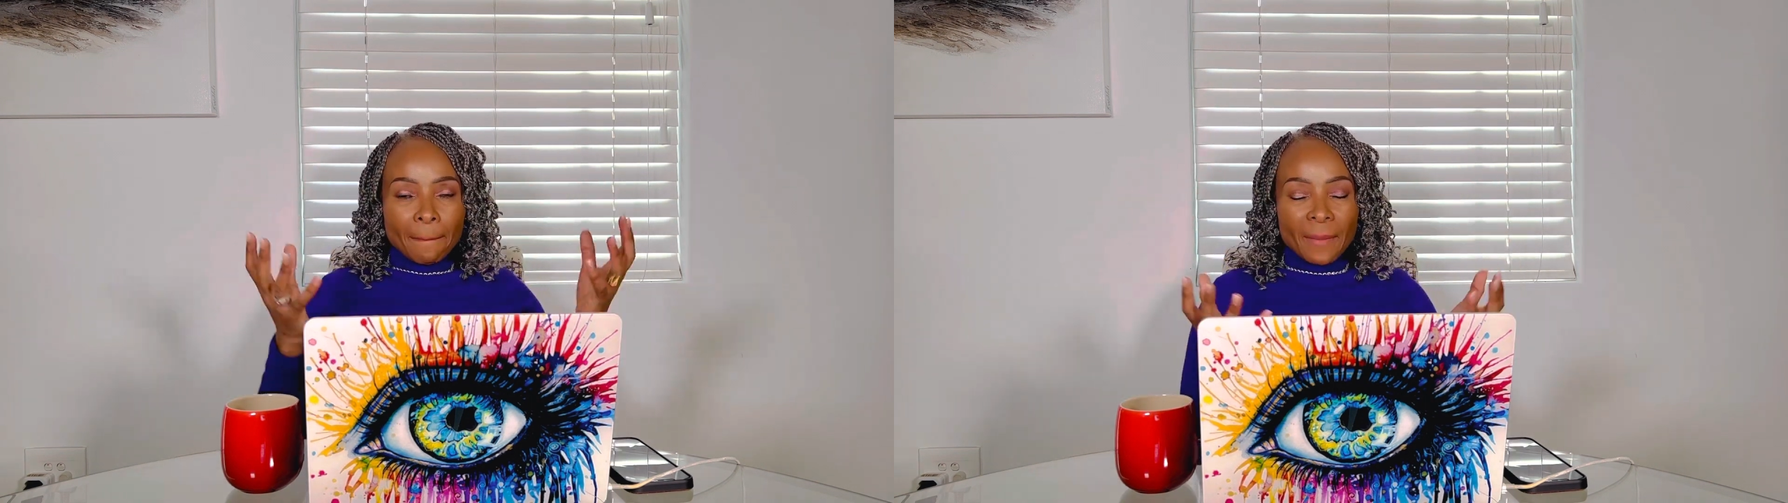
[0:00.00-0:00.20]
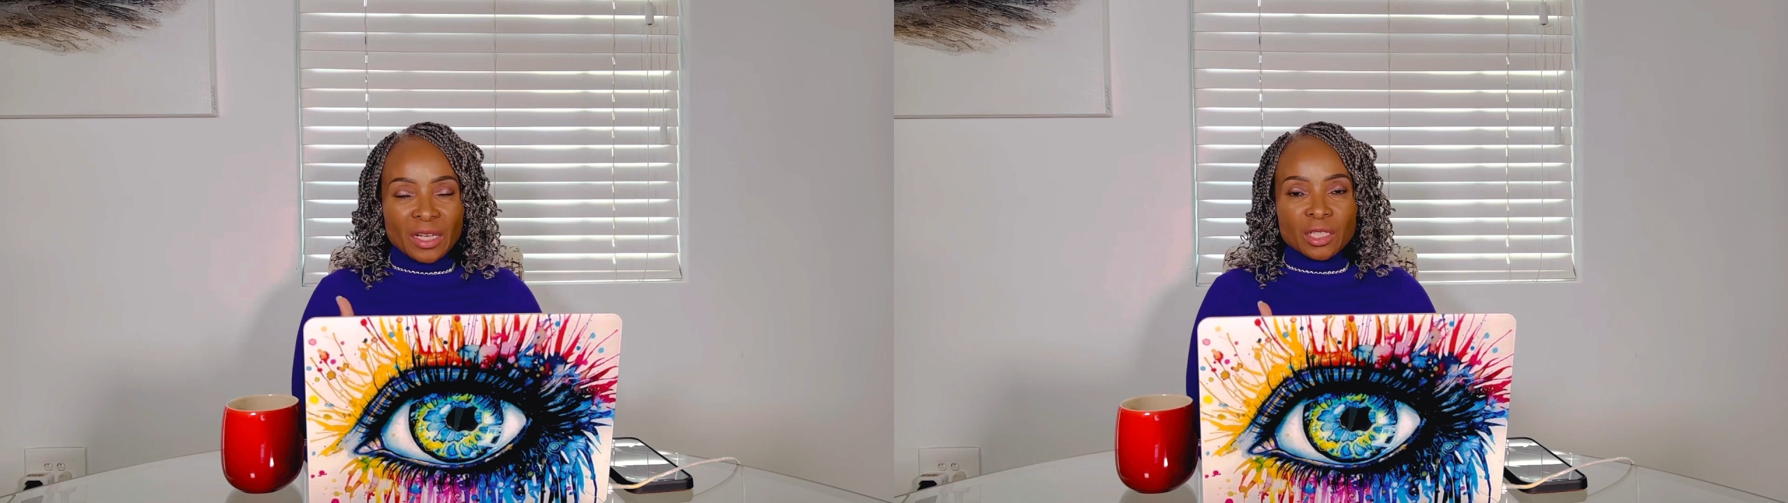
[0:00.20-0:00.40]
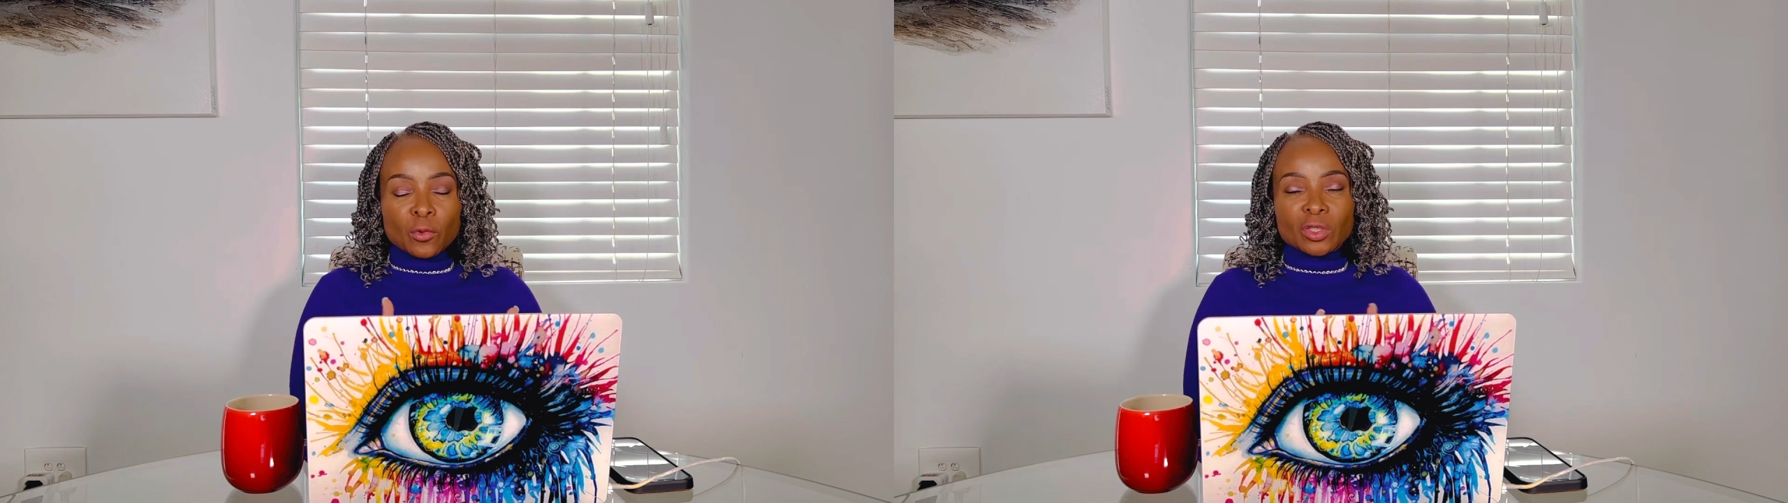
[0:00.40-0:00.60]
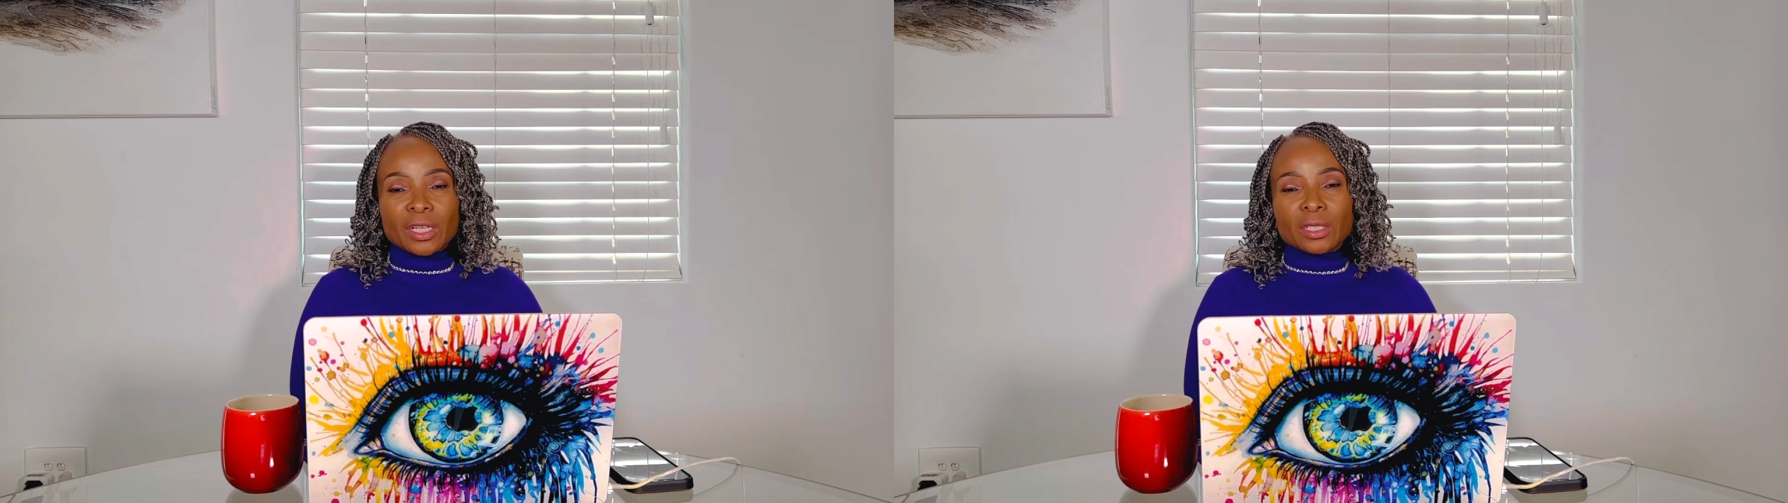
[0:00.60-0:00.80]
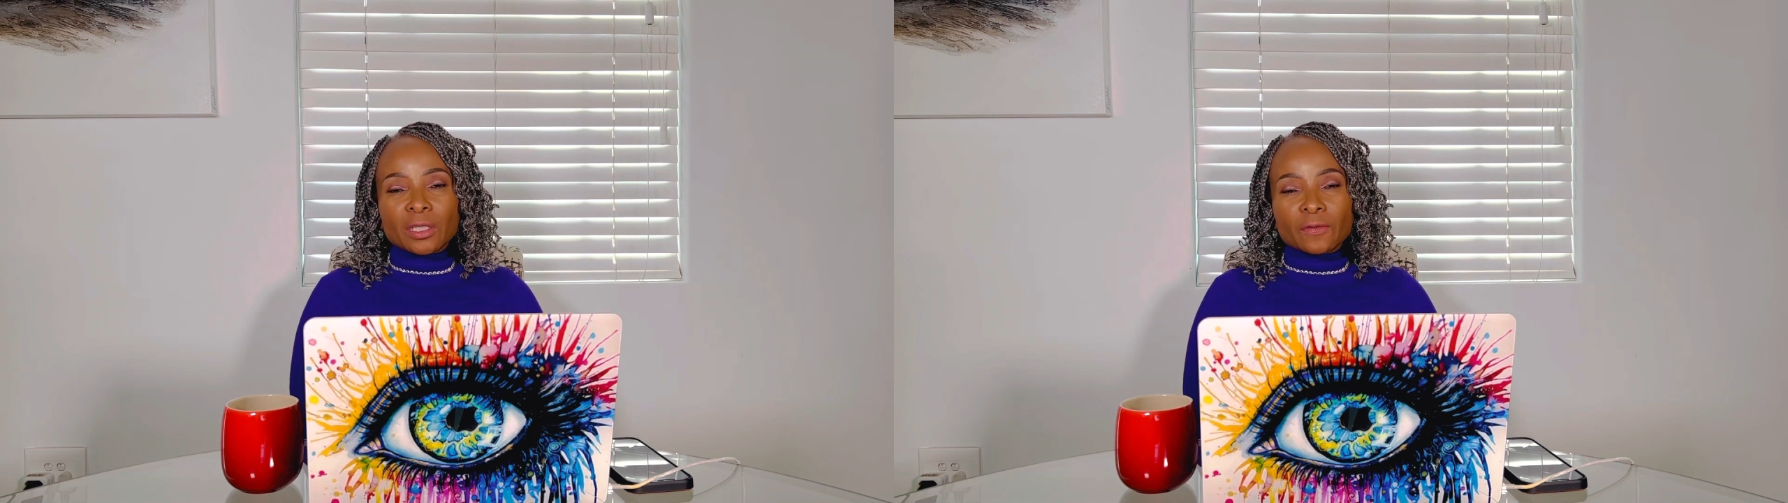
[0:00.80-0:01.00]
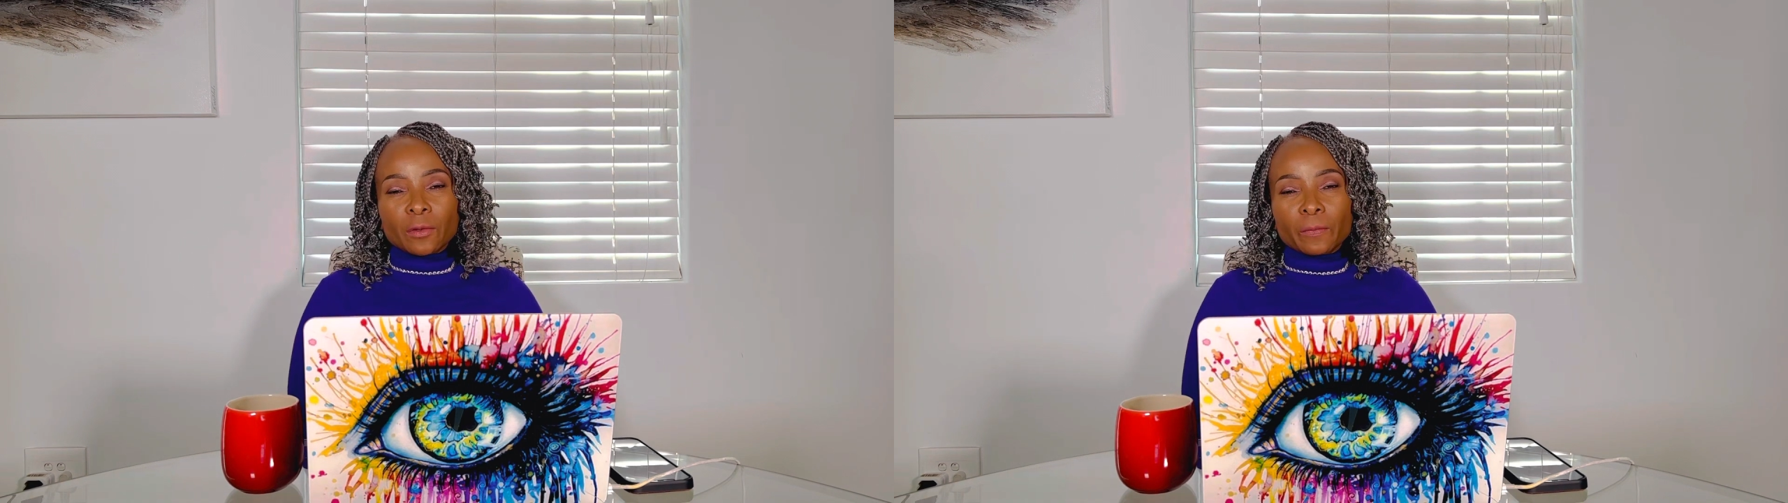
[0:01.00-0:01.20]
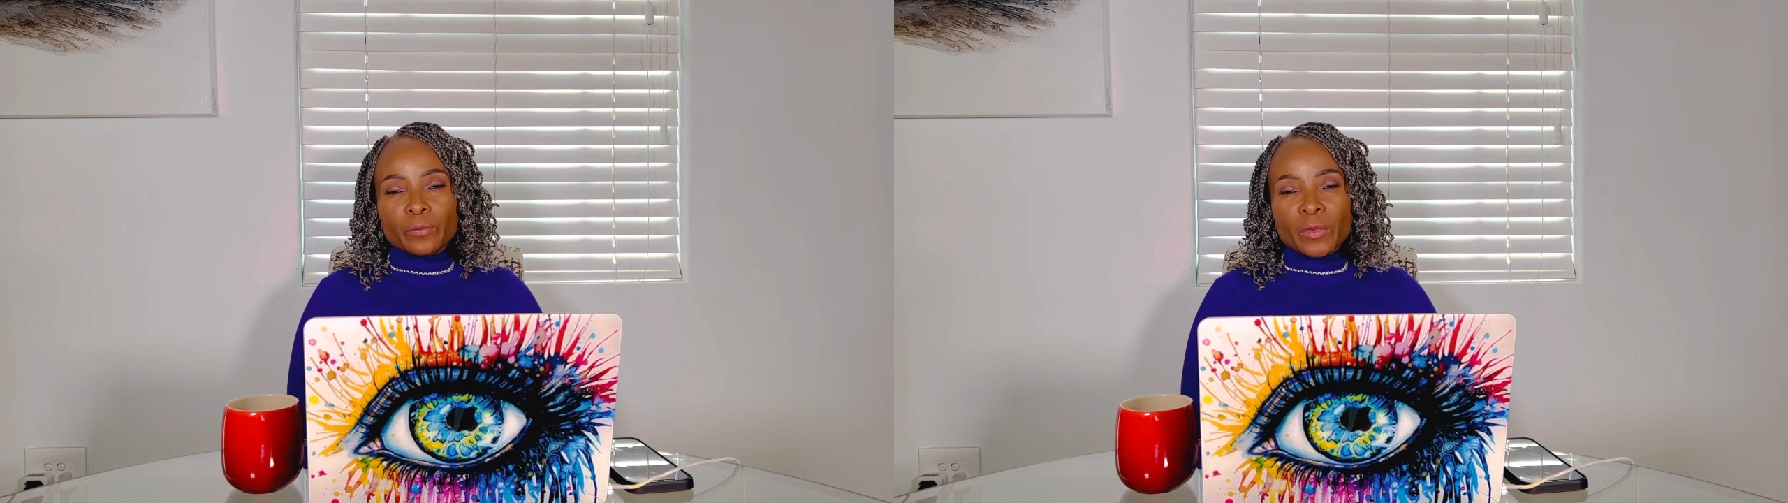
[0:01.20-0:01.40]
much more successful.